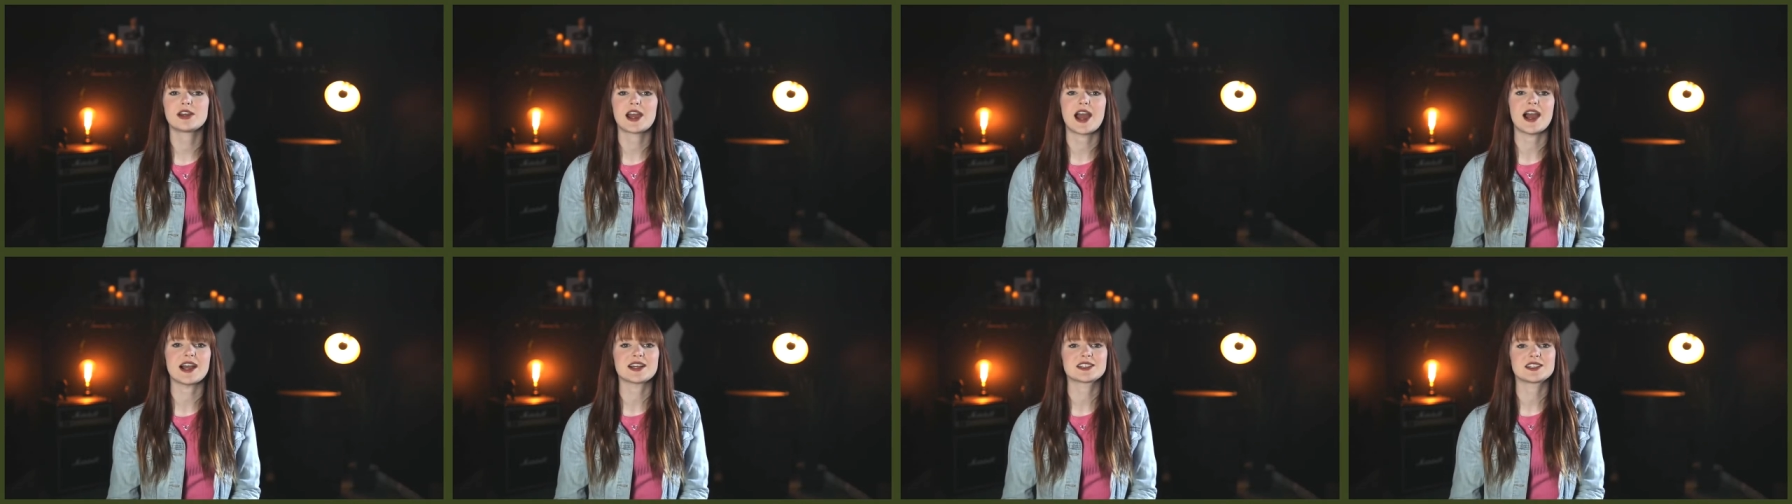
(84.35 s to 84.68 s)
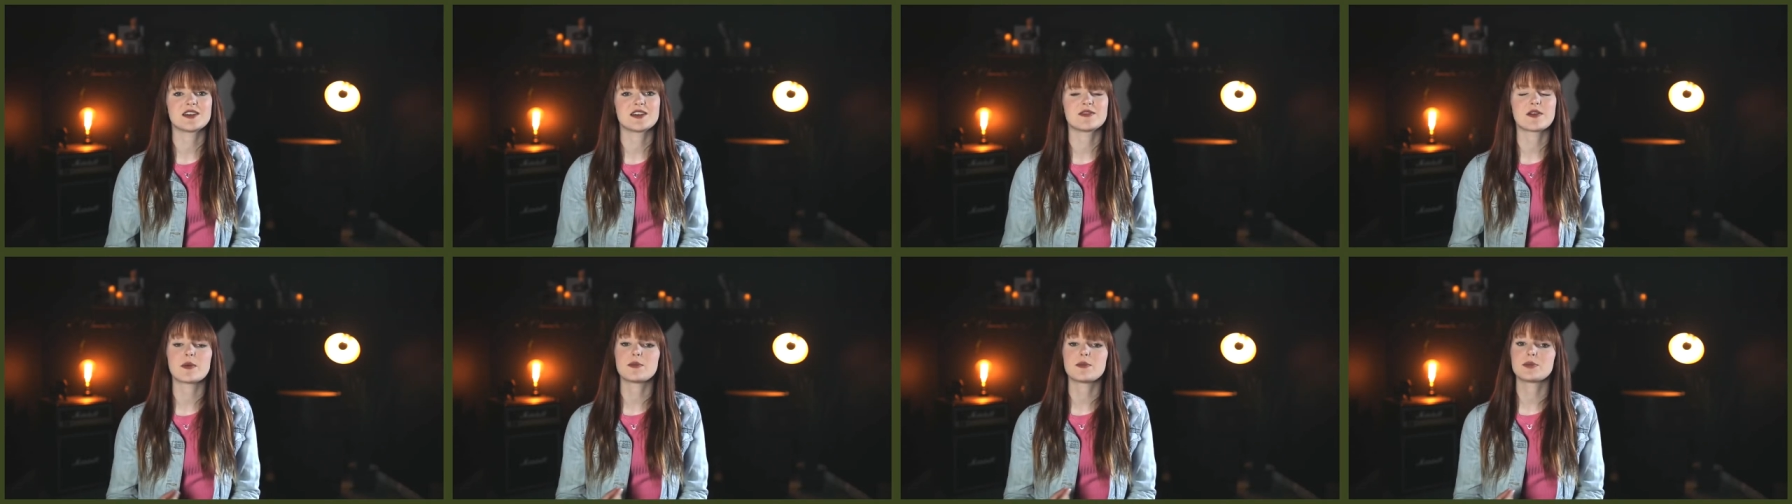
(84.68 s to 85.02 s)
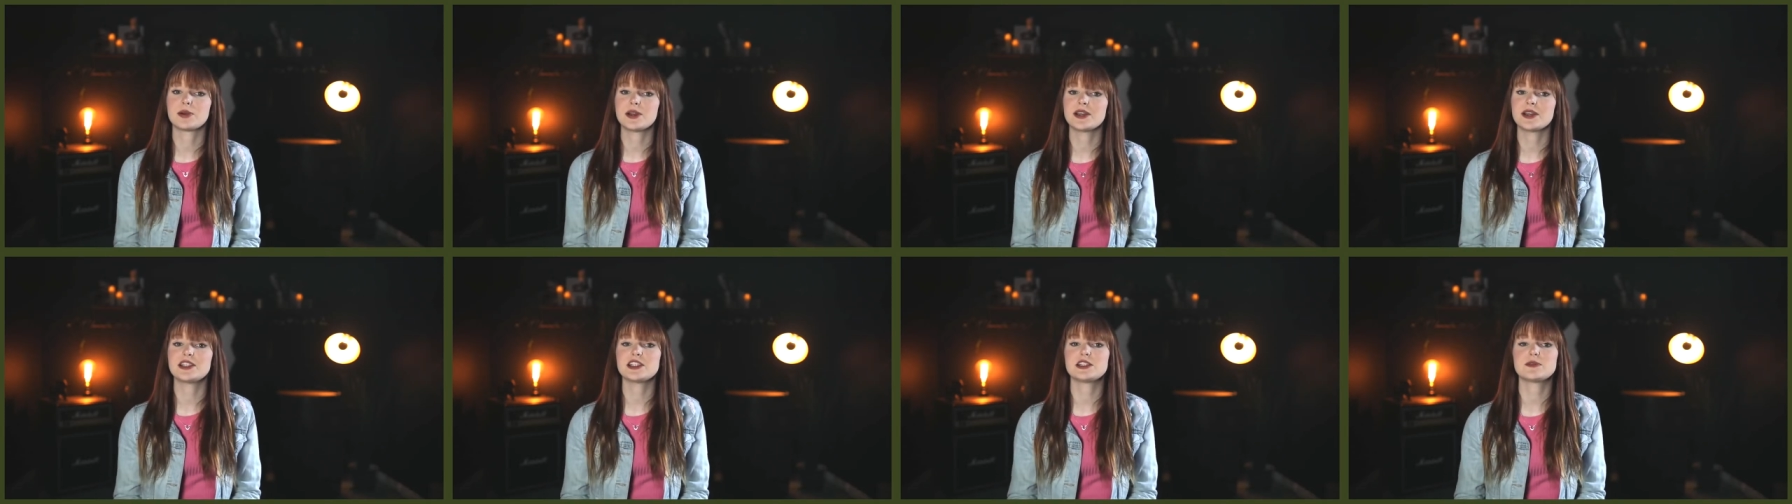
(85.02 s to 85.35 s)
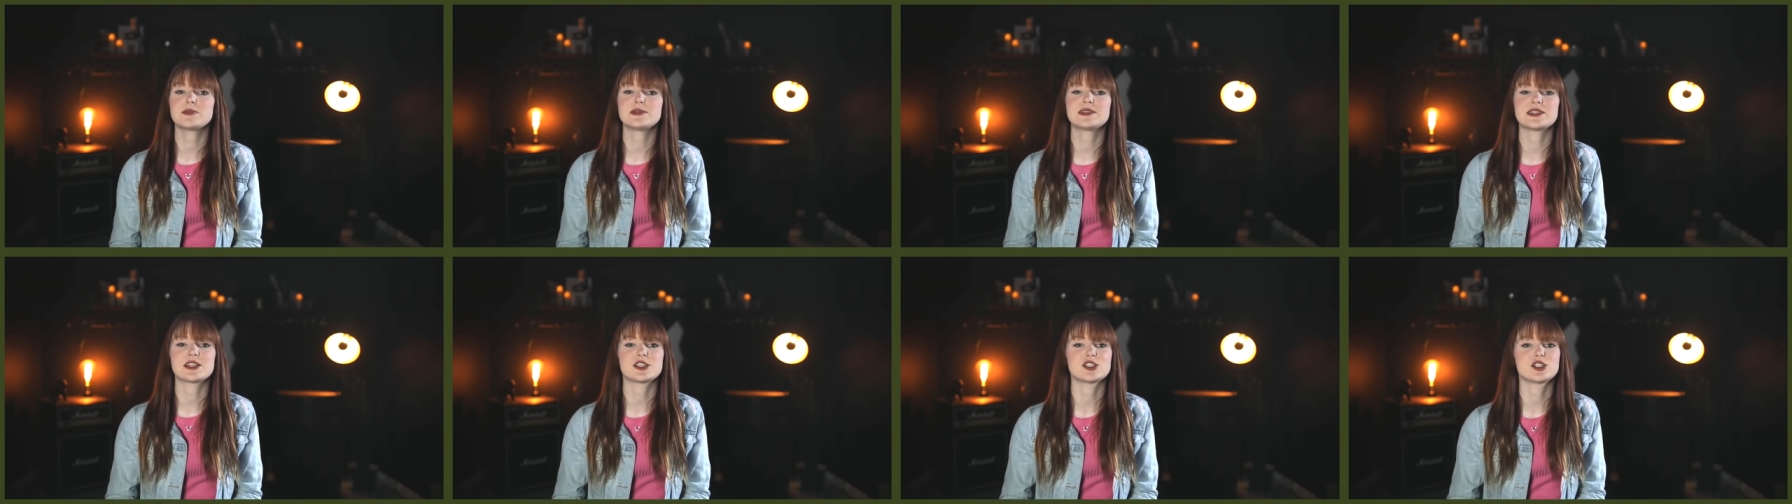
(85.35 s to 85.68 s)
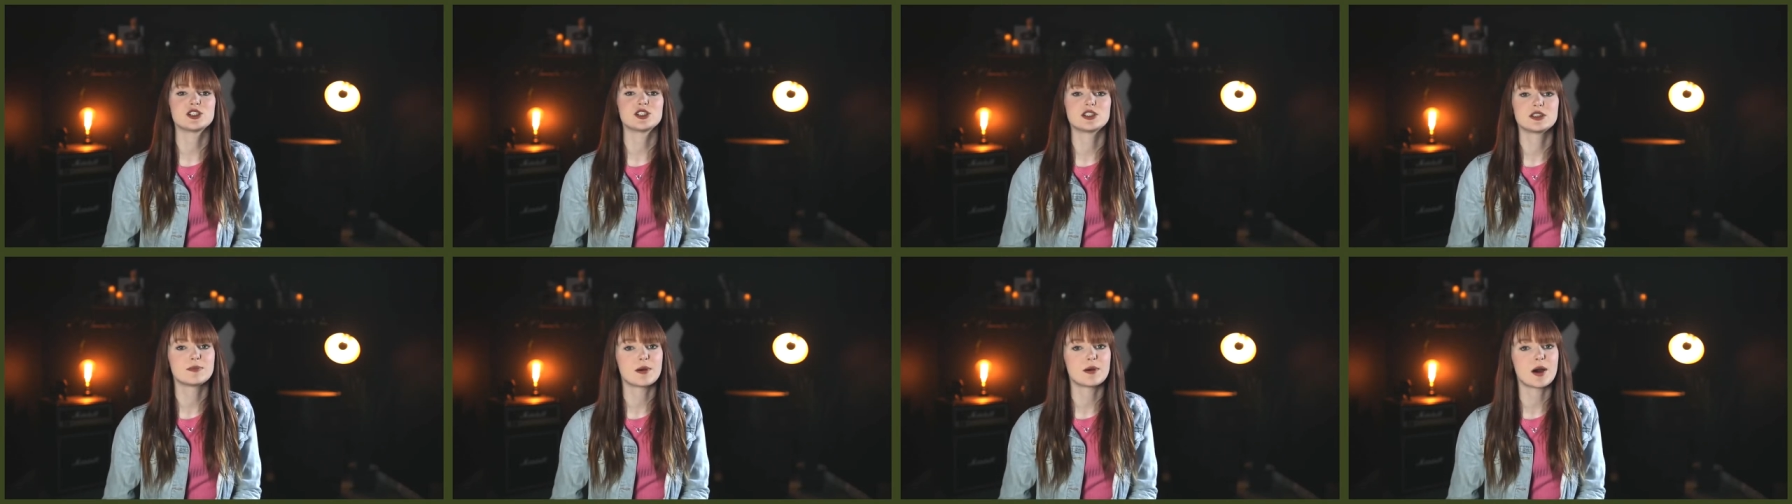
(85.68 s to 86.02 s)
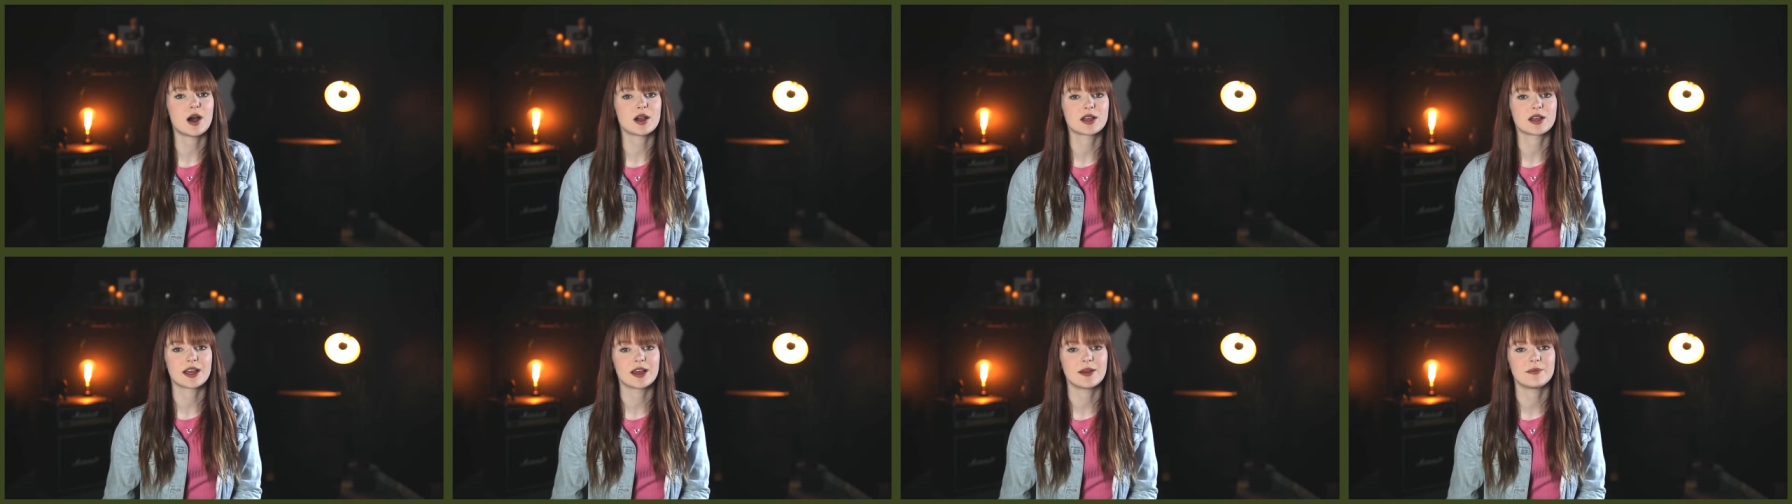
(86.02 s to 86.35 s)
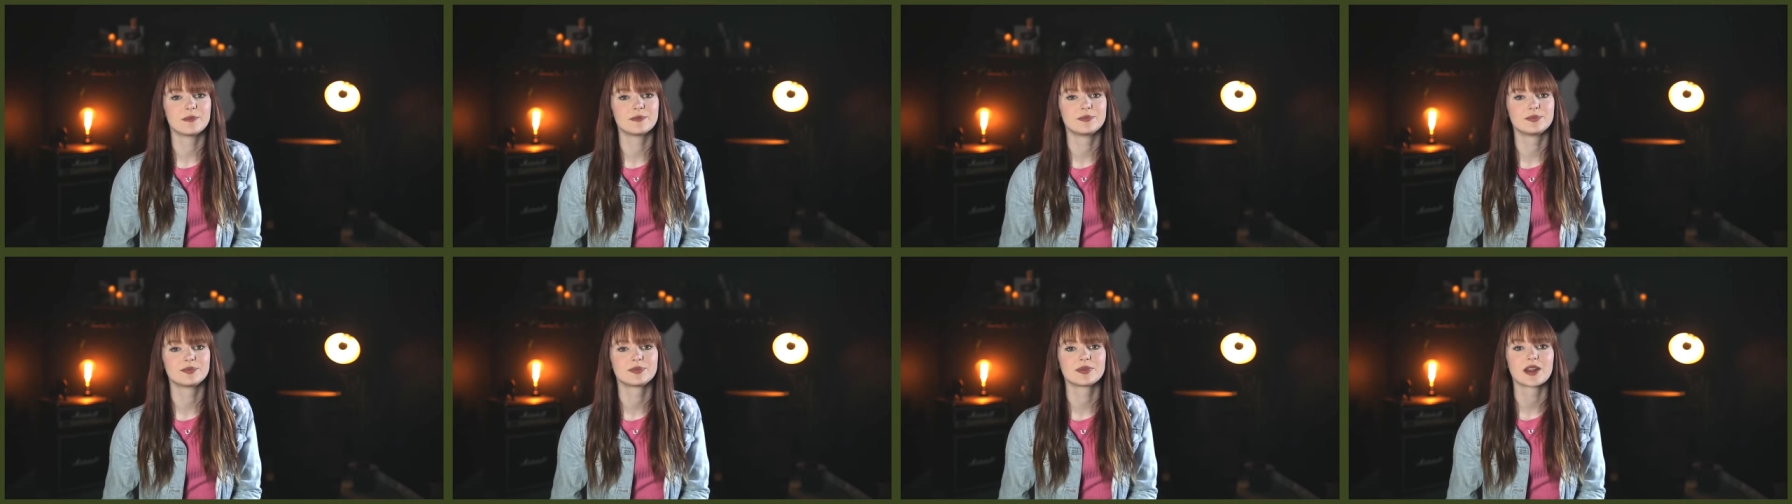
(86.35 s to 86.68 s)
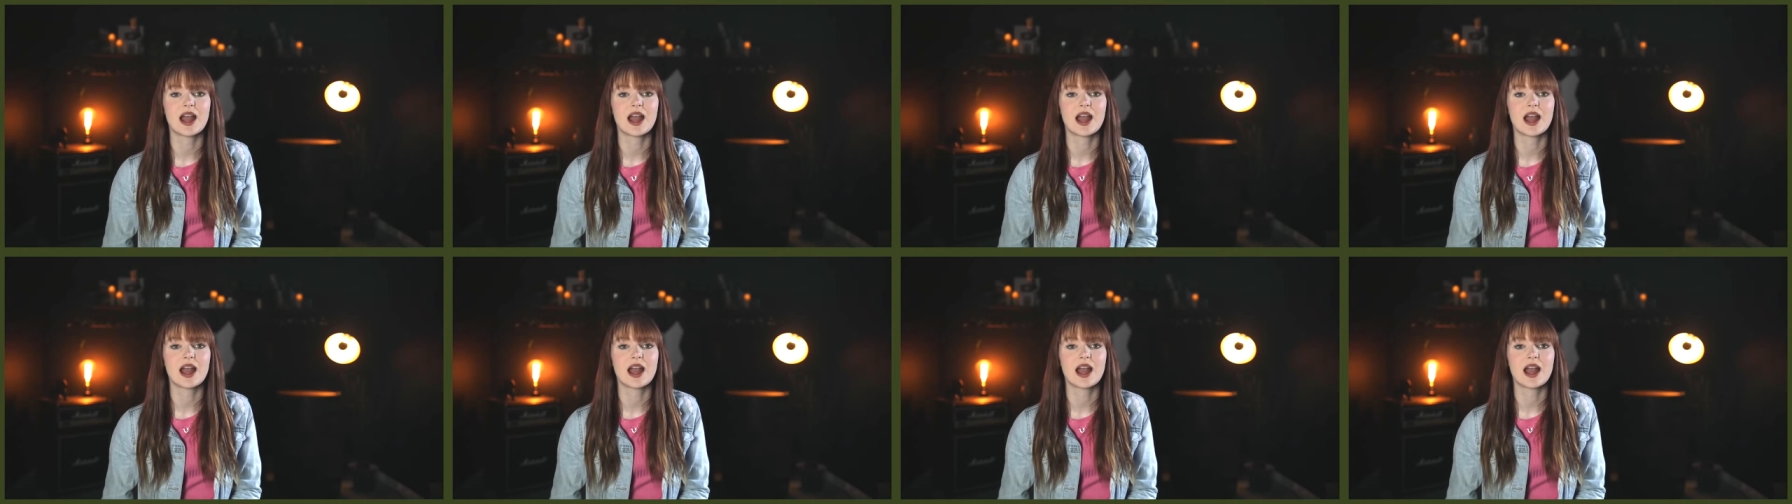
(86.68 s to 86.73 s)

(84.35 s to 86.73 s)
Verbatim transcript: reactive and predispositioned to barking.